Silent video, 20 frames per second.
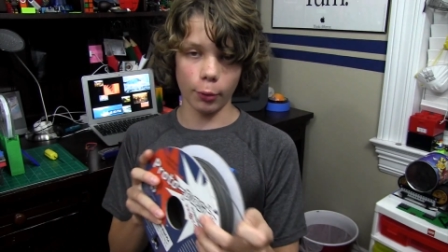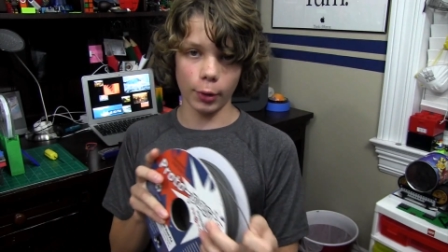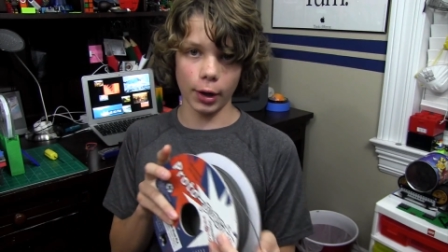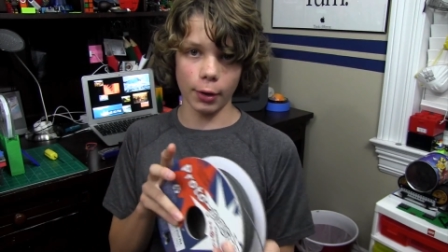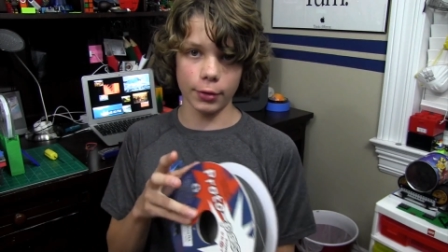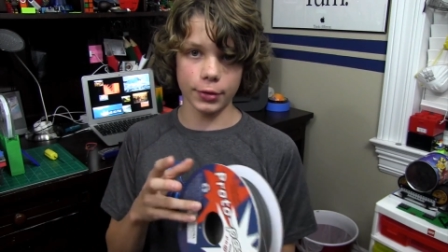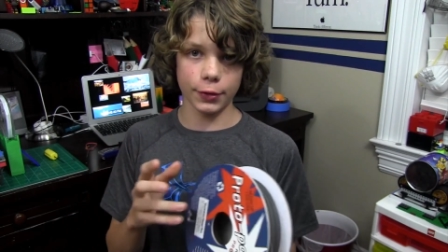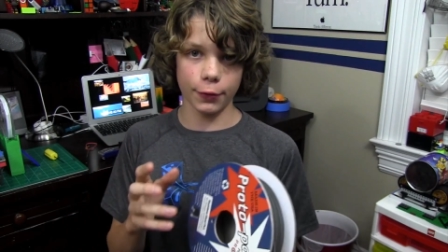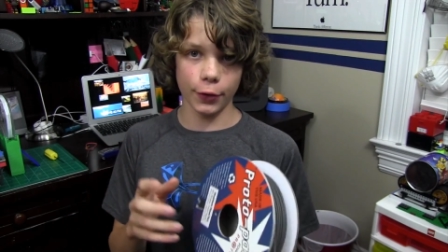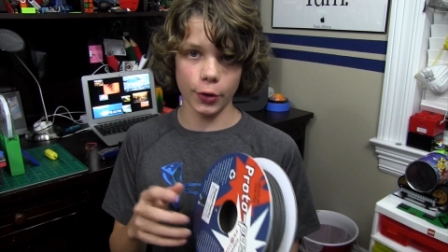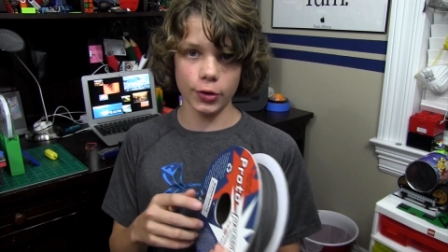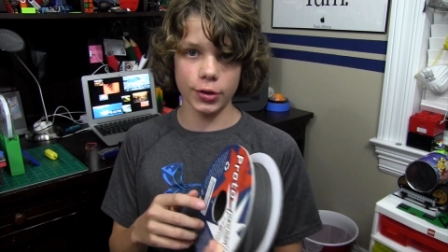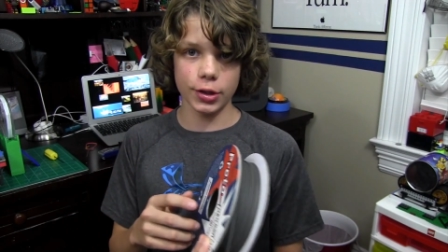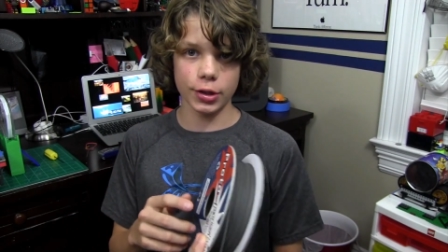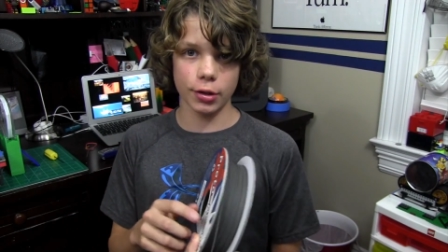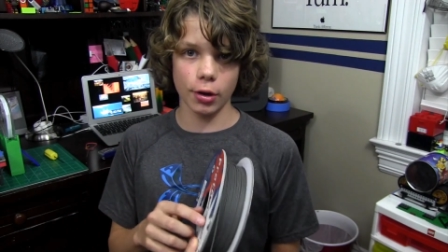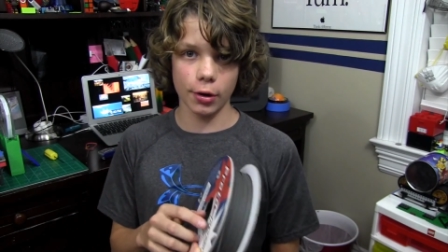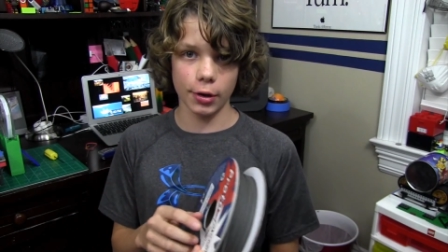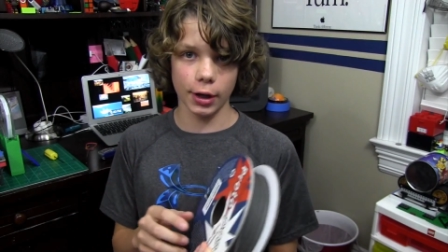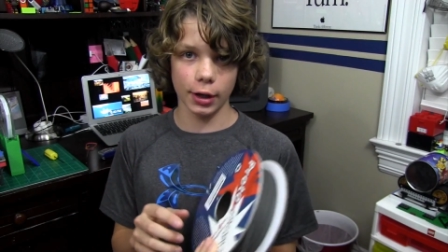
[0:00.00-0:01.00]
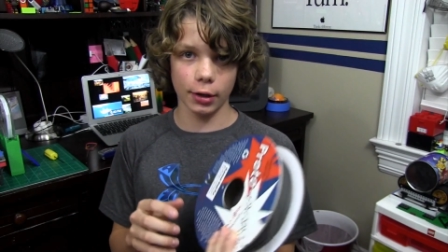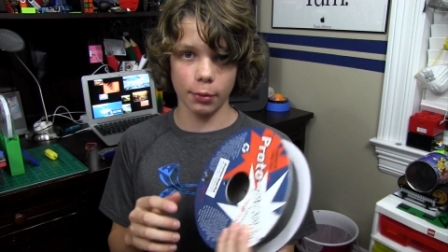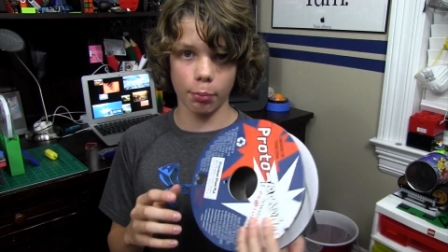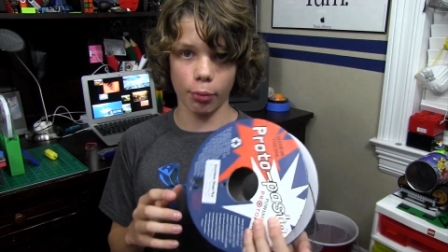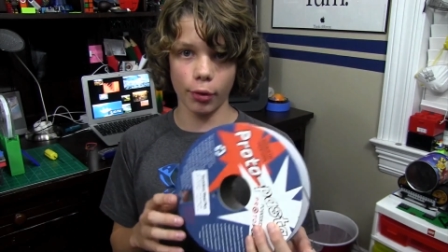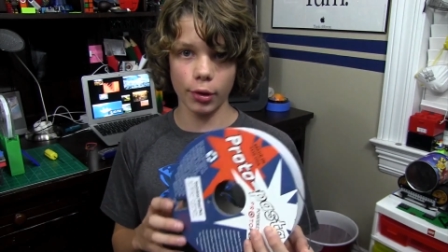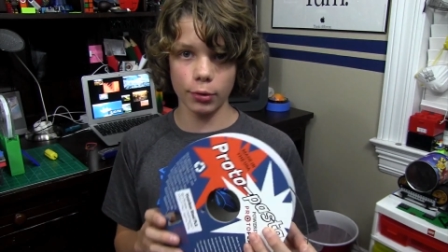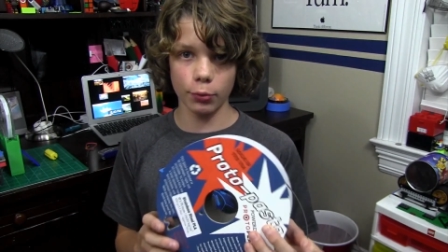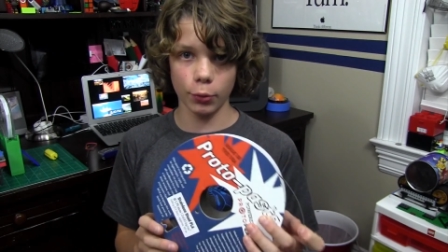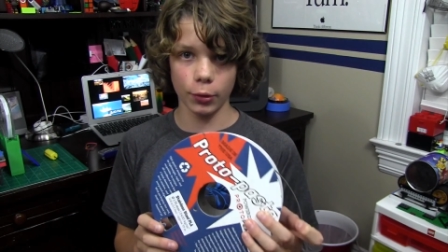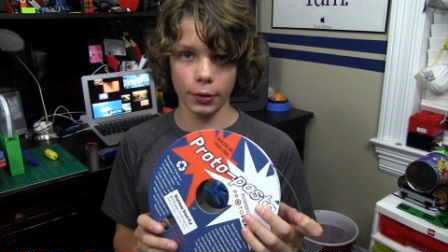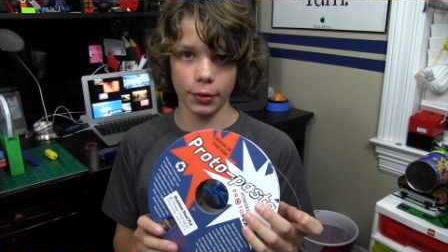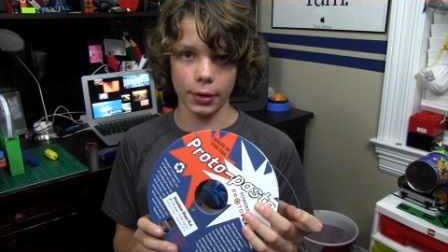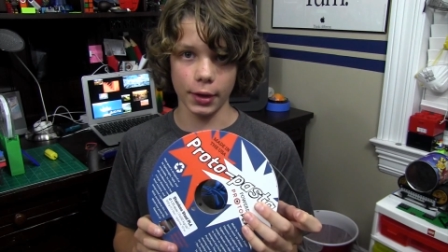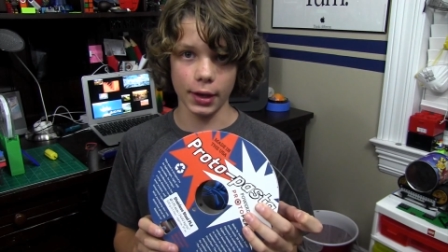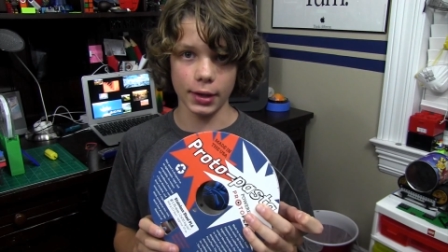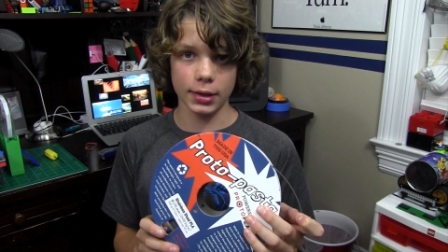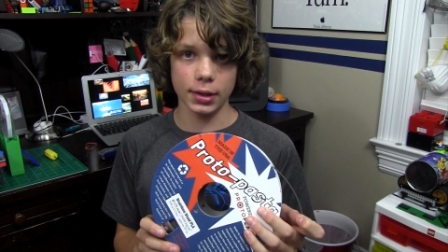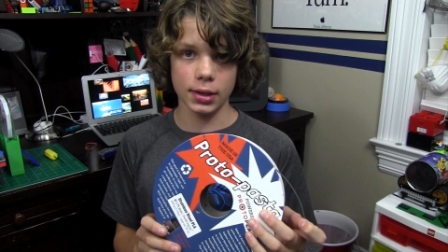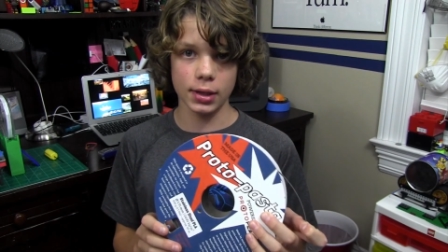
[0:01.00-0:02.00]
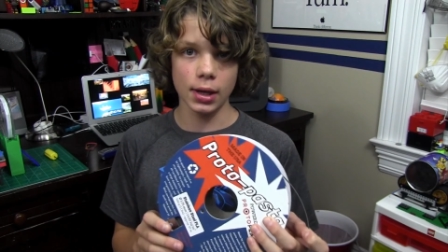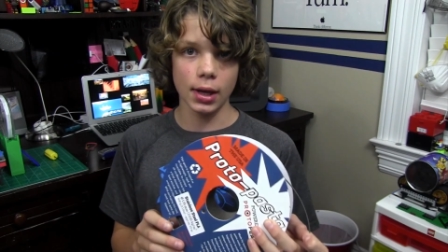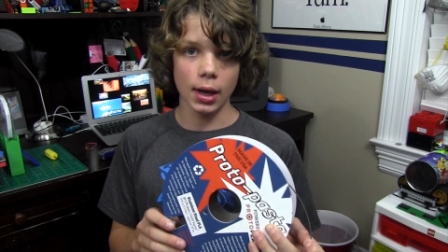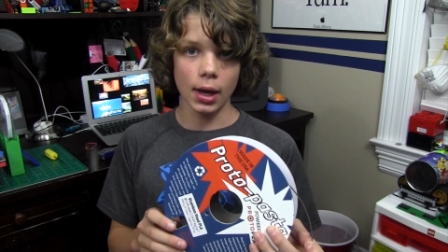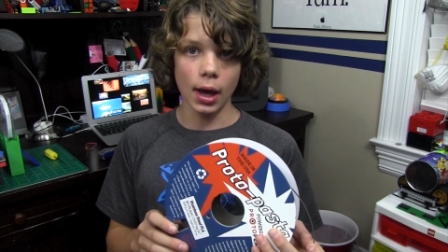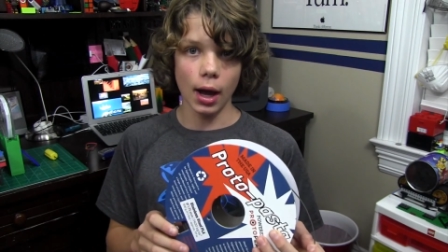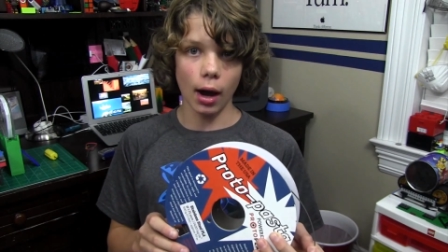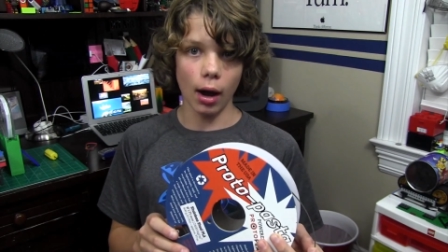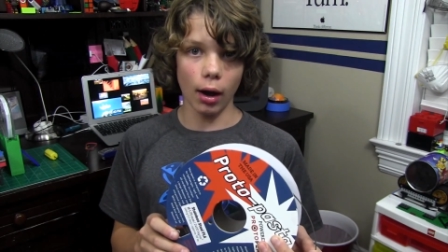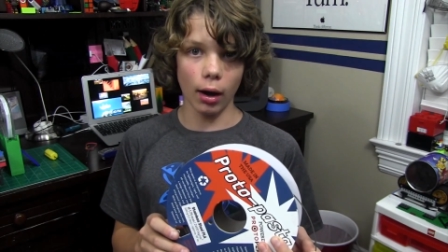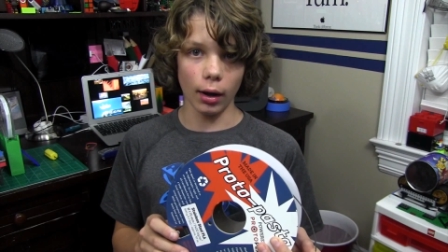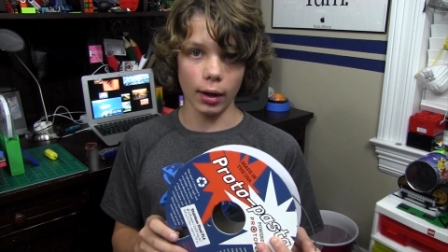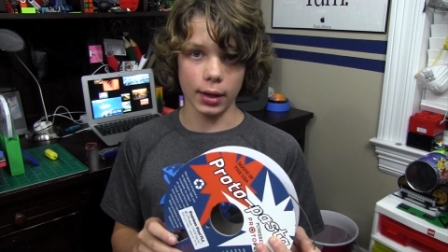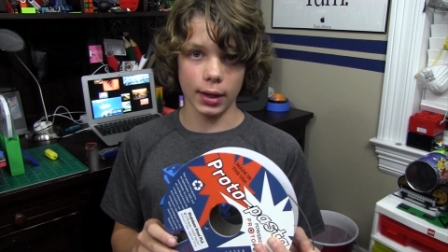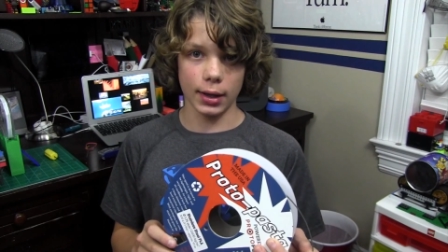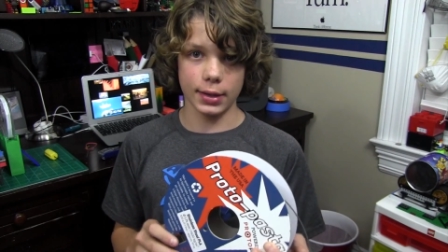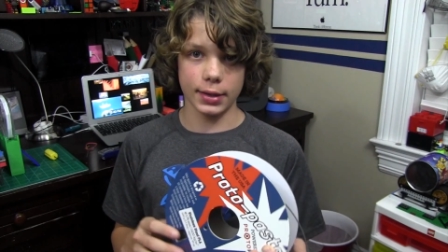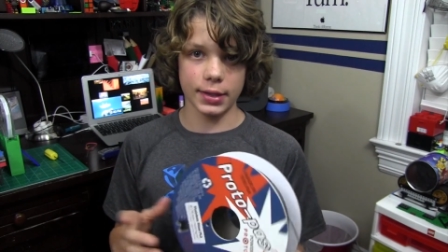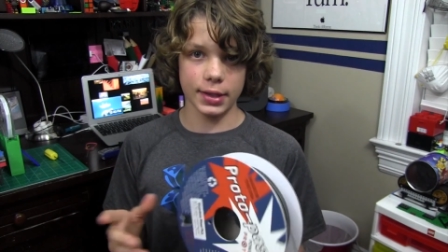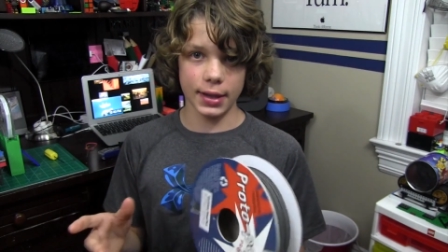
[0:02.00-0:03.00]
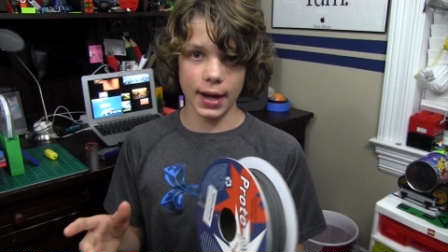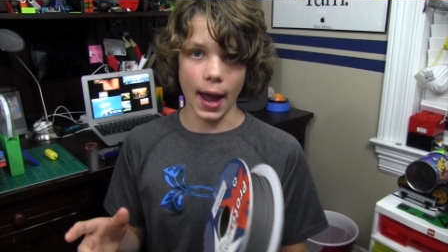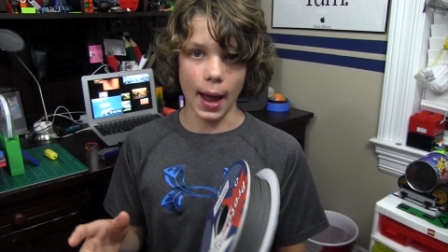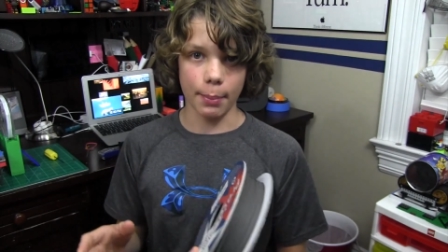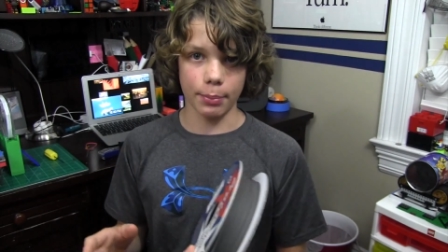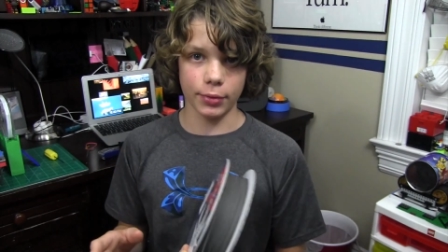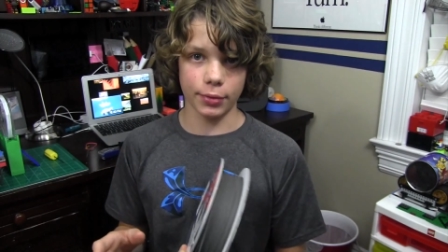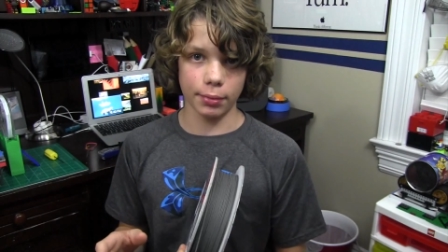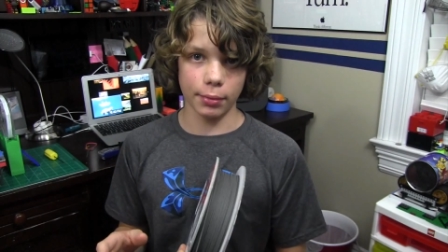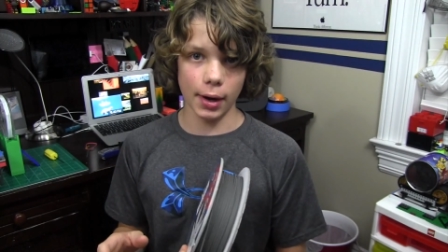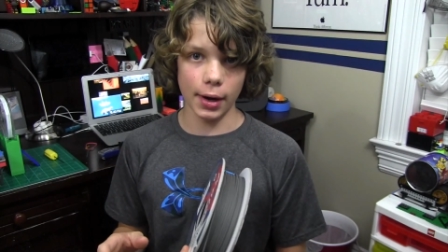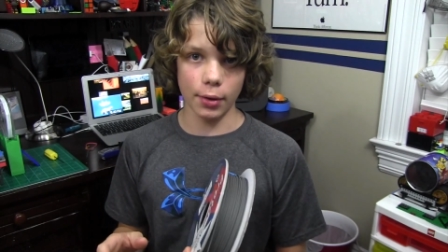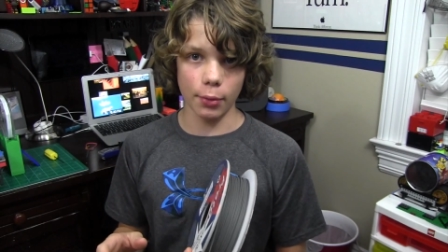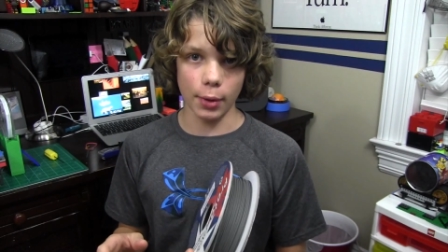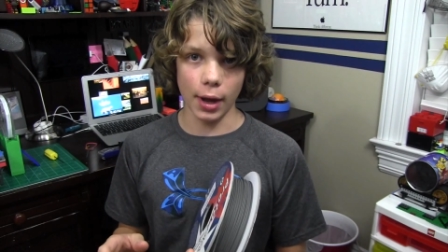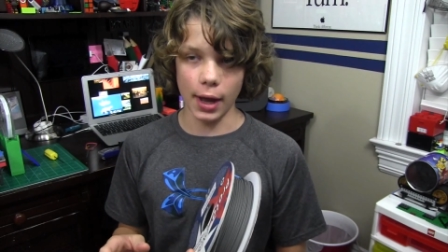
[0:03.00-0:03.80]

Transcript: When I was first starting to print with this, uh, it snapped right